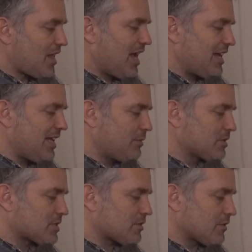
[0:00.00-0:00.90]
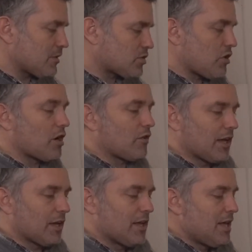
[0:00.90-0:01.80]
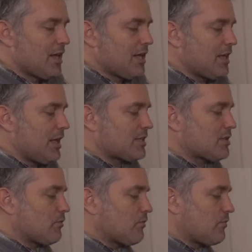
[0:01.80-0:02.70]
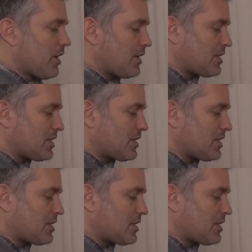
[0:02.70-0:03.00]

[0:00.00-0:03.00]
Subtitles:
and he was struggling. It's very